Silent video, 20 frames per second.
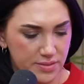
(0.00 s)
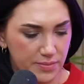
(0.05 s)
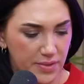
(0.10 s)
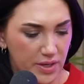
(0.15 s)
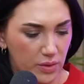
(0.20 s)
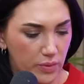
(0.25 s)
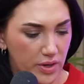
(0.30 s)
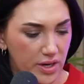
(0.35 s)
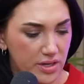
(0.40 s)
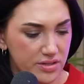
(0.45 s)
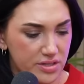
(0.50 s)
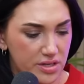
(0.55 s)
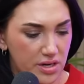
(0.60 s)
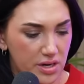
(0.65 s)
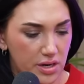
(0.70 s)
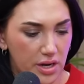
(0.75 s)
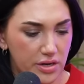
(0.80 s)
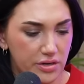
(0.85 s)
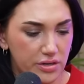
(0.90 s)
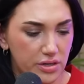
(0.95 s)
I'm like, what else did
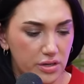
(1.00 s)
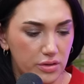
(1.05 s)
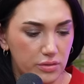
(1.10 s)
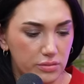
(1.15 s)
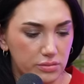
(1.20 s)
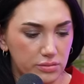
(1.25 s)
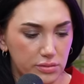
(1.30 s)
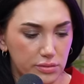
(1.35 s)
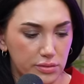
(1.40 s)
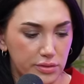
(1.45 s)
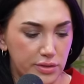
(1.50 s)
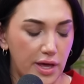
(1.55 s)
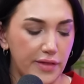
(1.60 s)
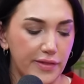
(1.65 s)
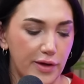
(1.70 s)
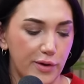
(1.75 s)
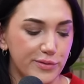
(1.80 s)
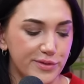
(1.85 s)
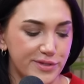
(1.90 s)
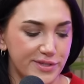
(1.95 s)
I do? Yeah,
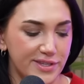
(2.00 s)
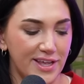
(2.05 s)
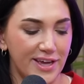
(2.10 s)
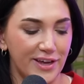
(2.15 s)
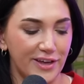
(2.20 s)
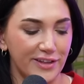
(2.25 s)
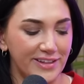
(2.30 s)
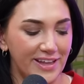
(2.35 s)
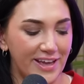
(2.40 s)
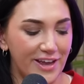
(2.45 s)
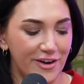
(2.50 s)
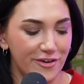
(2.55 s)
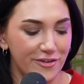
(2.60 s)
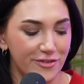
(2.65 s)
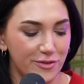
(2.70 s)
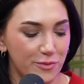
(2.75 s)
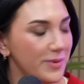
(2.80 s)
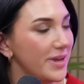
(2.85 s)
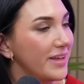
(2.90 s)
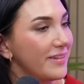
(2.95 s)
that was like later in
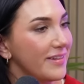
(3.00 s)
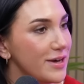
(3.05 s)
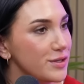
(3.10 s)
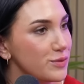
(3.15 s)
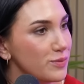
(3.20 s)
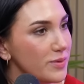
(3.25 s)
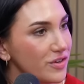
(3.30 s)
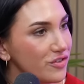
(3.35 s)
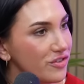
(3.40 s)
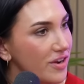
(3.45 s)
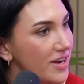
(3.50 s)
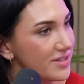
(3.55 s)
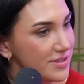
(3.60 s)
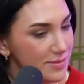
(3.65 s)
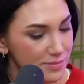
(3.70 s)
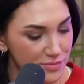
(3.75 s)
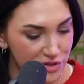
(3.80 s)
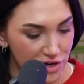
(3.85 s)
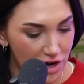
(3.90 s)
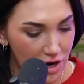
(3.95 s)
the week last week. Tried
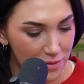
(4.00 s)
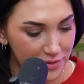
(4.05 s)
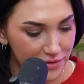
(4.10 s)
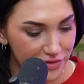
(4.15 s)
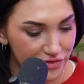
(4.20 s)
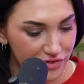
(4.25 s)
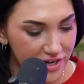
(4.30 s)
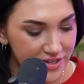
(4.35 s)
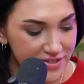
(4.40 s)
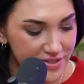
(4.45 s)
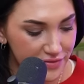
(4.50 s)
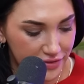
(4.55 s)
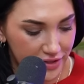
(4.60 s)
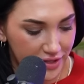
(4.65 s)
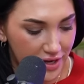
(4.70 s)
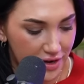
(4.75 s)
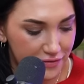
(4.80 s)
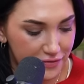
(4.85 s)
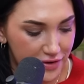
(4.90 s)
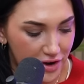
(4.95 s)
some Starbucks drinks. I feel like
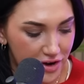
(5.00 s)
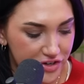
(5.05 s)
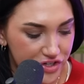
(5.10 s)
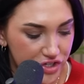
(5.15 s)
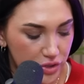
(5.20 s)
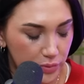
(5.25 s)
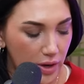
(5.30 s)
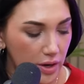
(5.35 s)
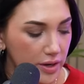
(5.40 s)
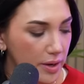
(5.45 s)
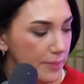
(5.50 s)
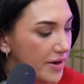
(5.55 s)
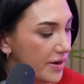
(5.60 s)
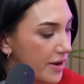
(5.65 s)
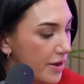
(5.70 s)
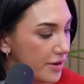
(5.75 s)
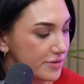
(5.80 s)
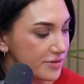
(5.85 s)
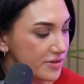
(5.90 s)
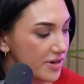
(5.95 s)
I had a very chill. I got my
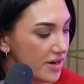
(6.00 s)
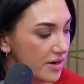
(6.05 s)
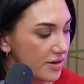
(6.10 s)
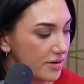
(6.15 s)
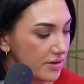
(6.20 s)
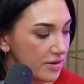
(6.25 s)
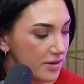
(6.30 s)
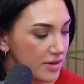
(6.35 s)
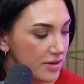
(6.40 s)
nails done.